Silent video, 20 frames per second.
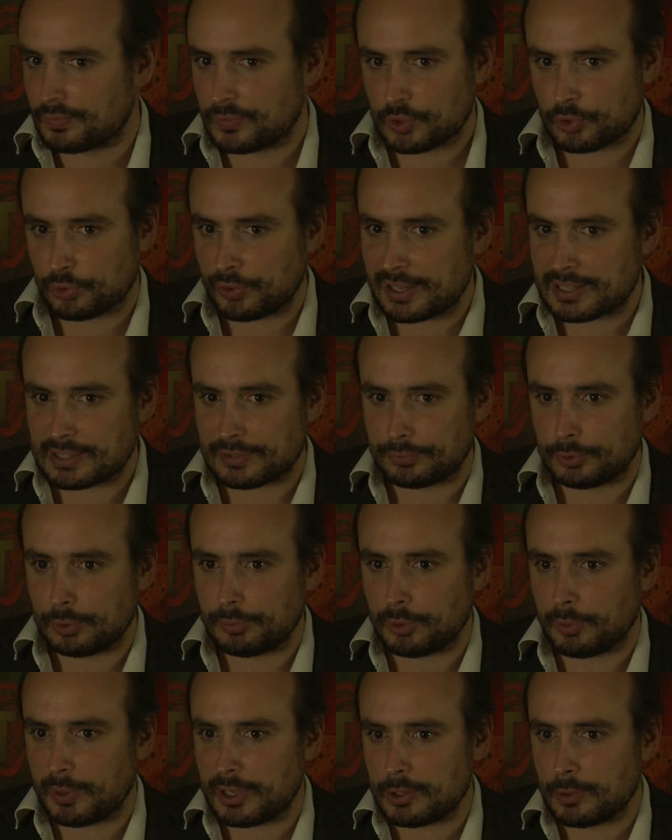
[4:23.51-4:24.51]

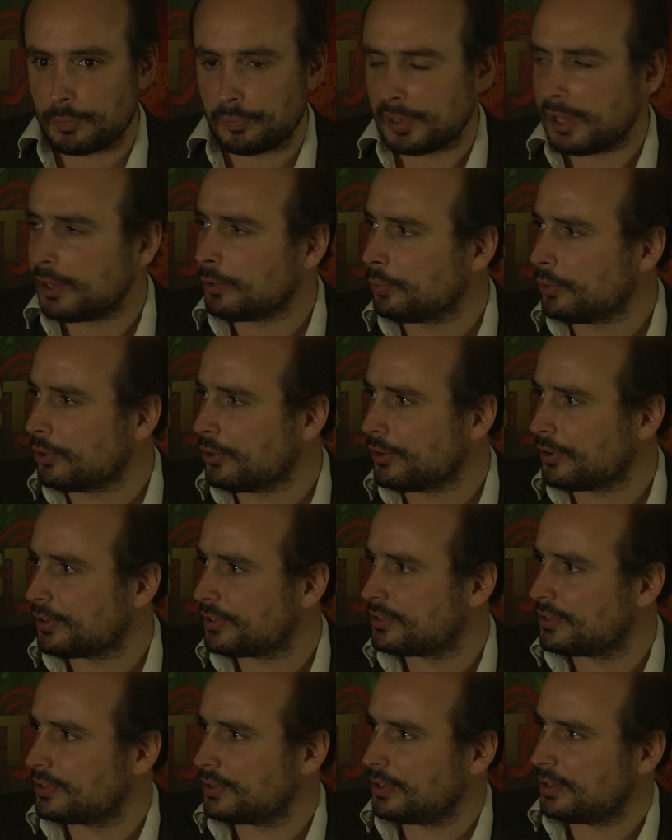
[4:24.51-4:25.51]
transform the way your blood
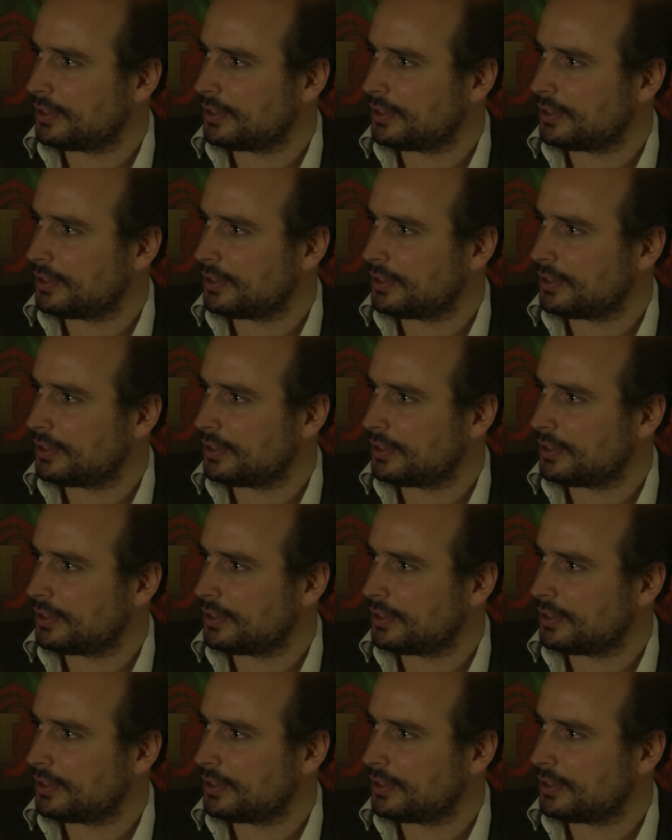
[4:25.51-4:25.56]
works.